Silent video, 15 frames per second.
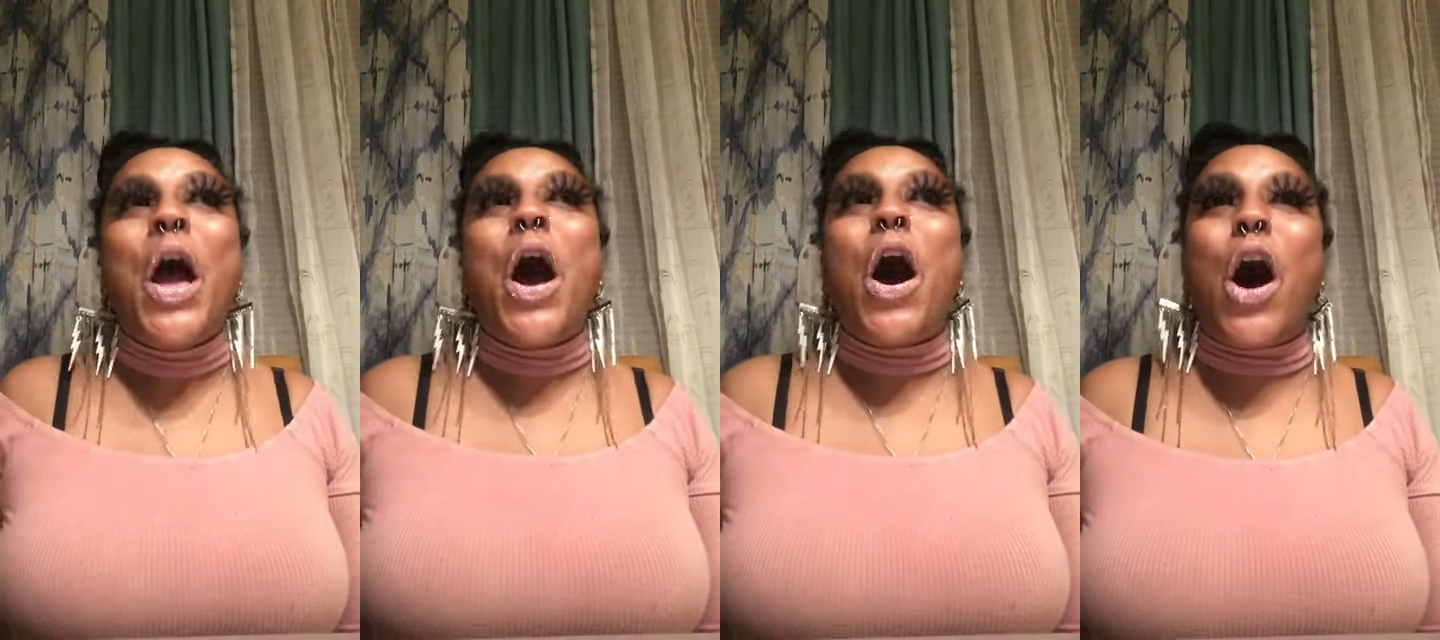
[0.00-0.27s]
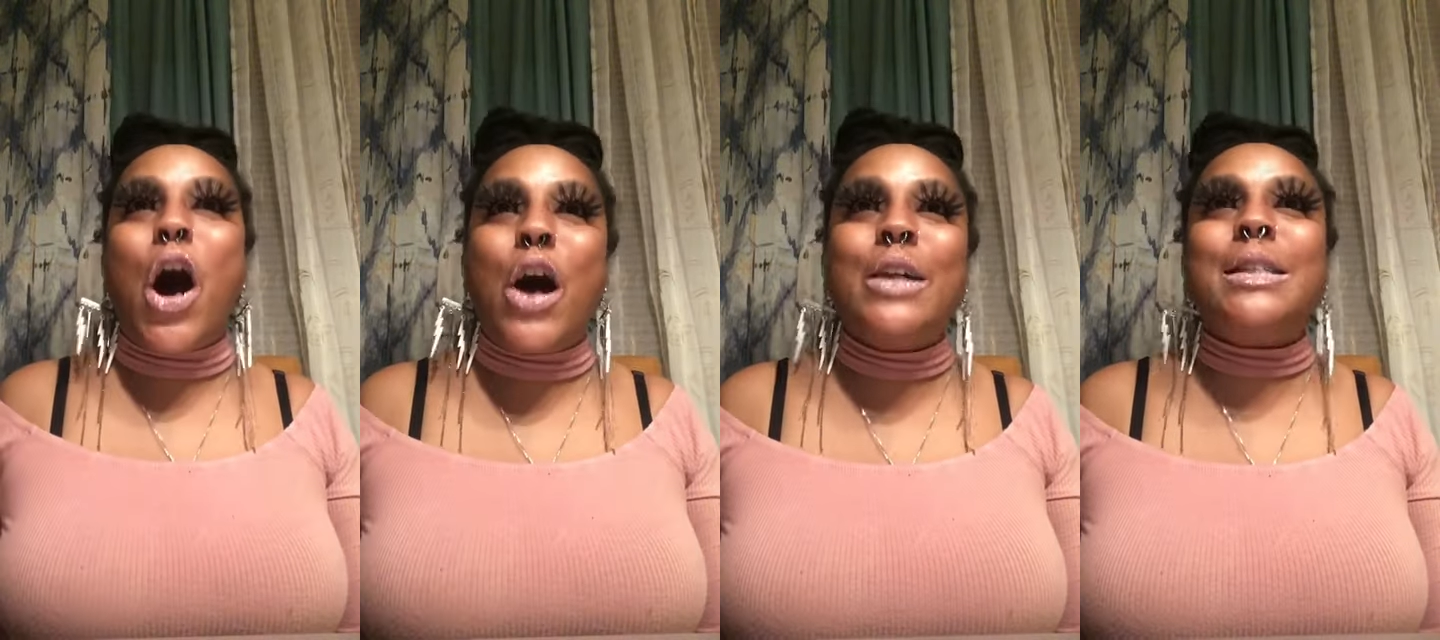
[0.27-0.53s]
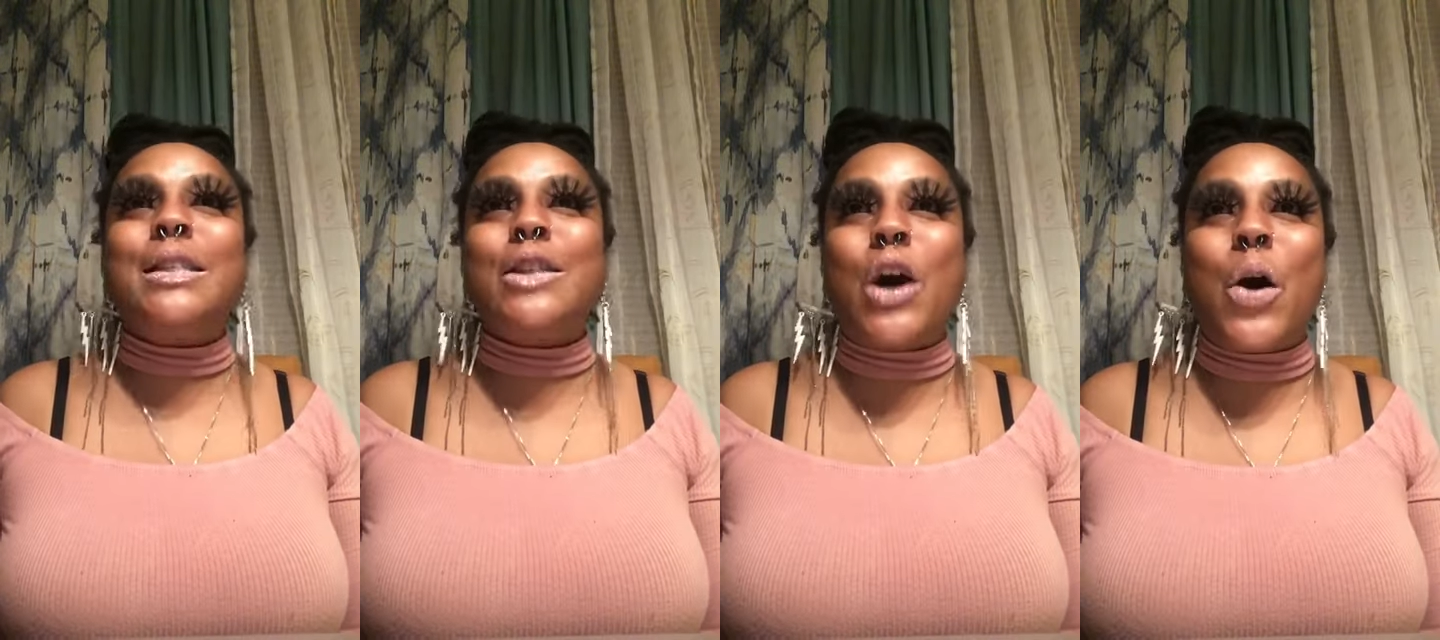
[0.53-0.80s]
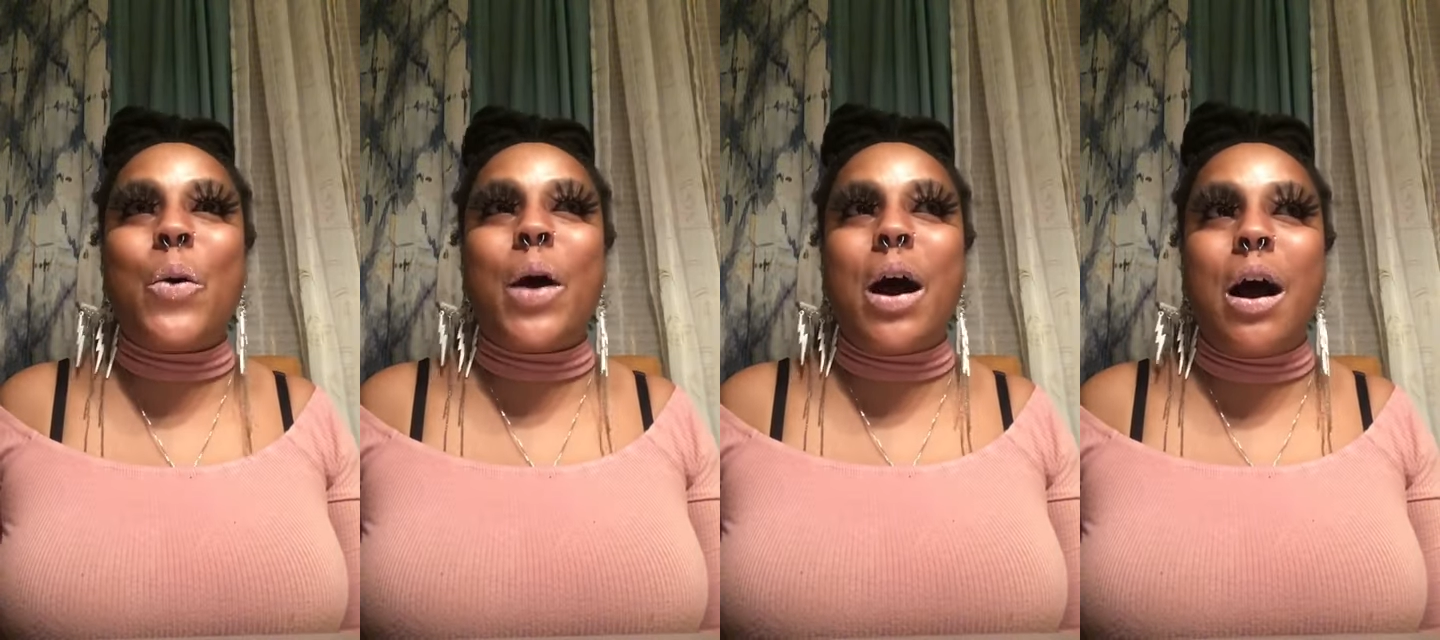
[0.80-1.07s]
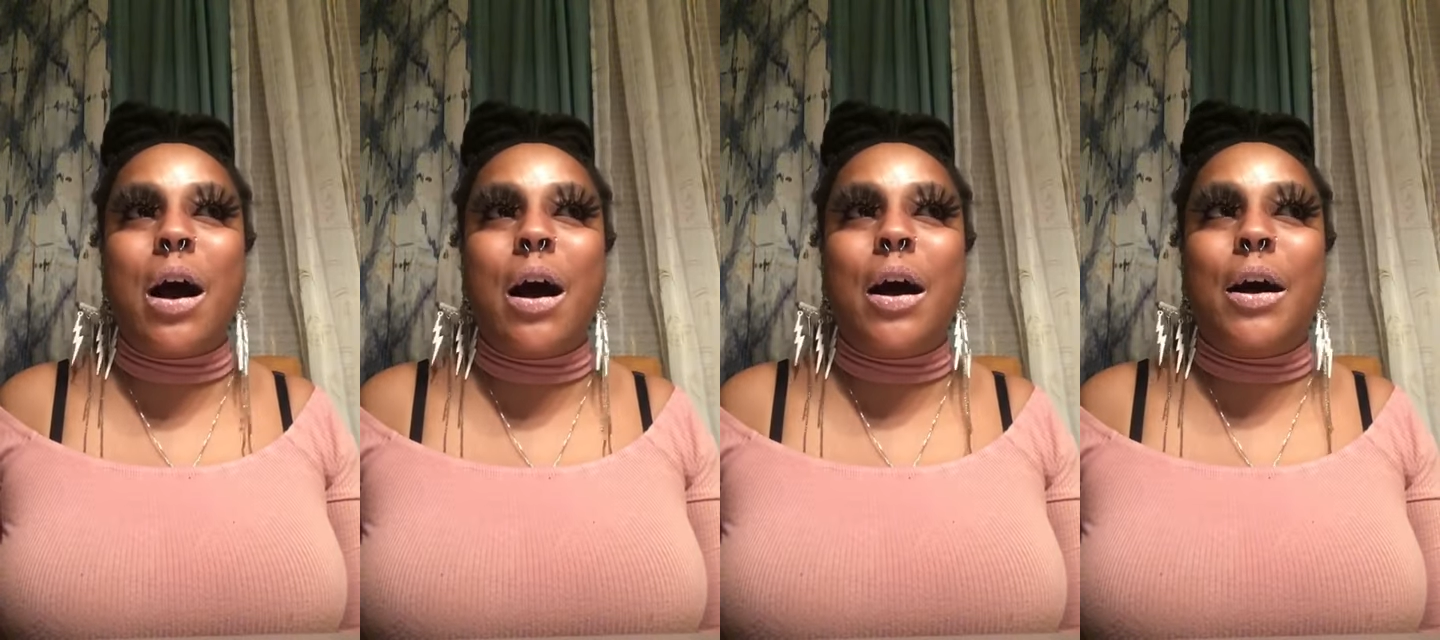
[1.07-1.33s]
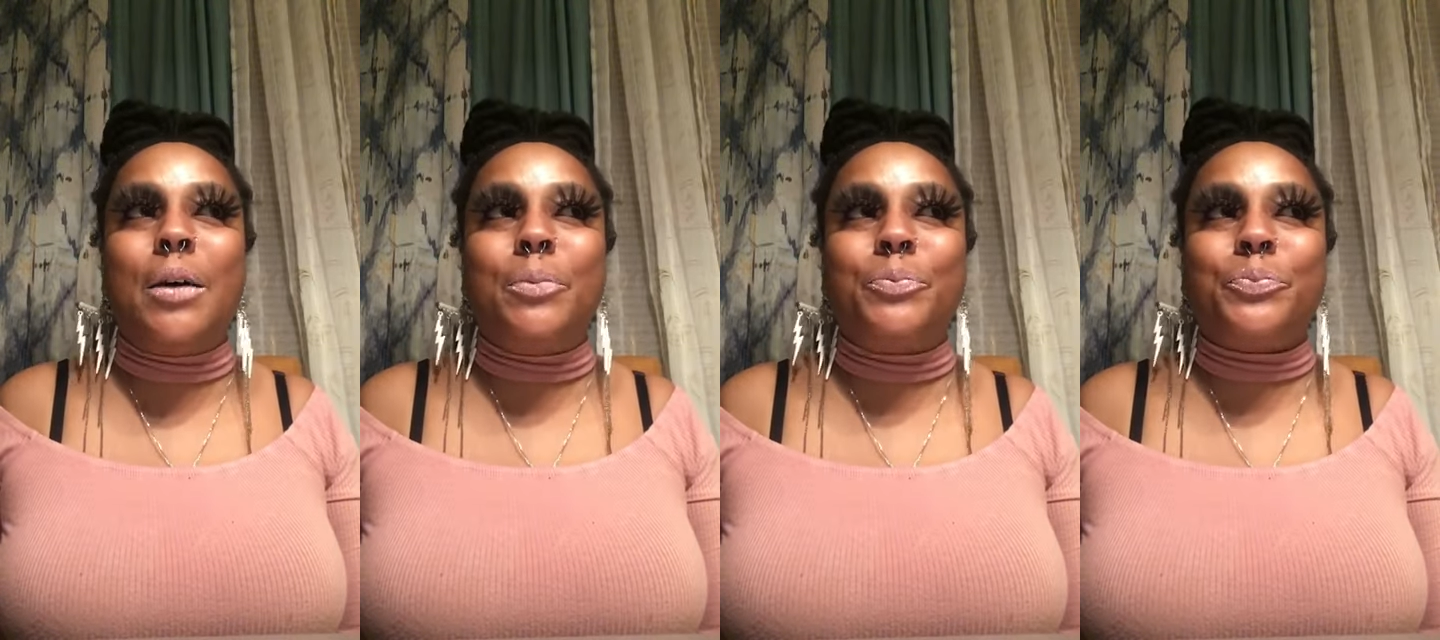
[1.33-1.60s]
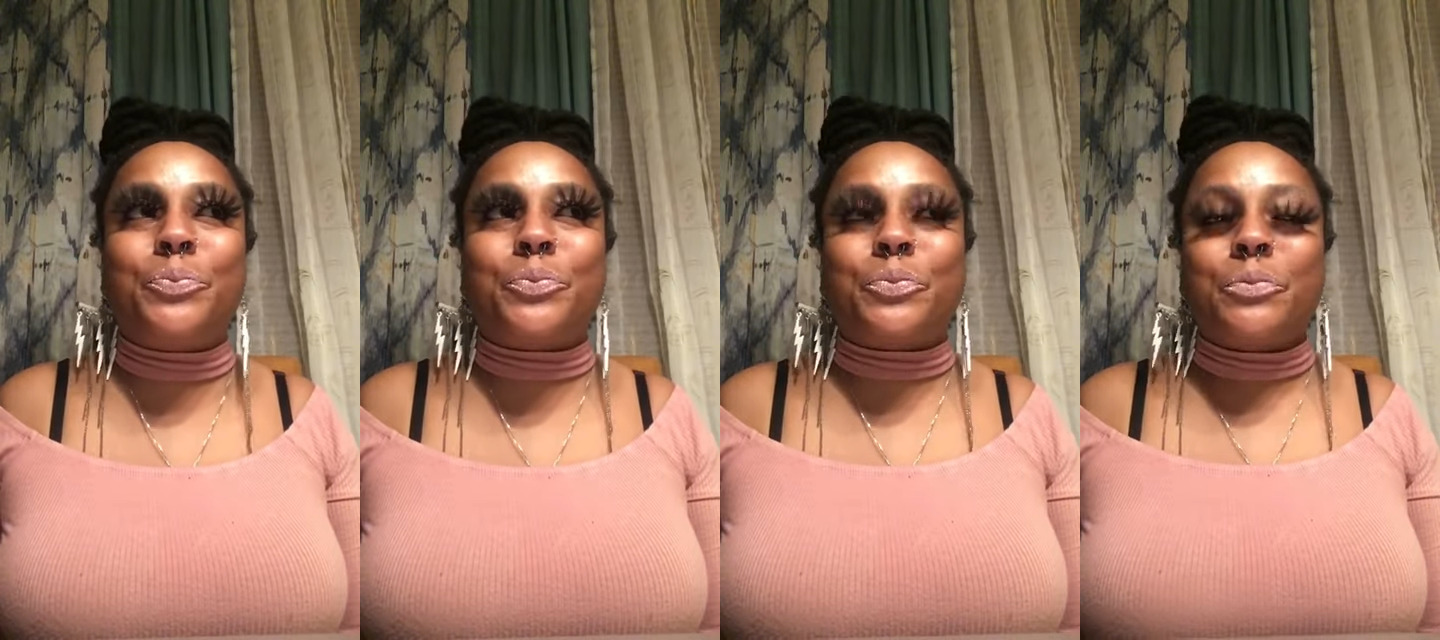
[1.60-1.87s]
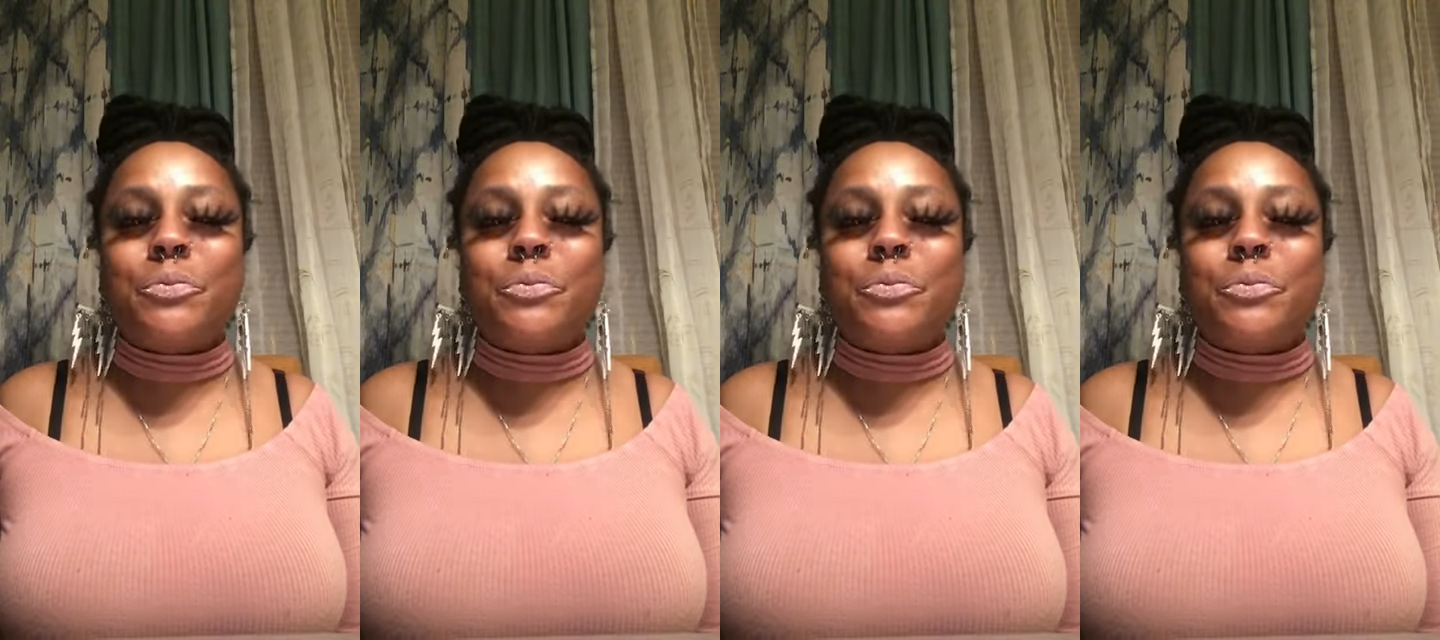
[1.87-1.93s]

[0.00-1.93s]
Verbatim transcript: Also, um,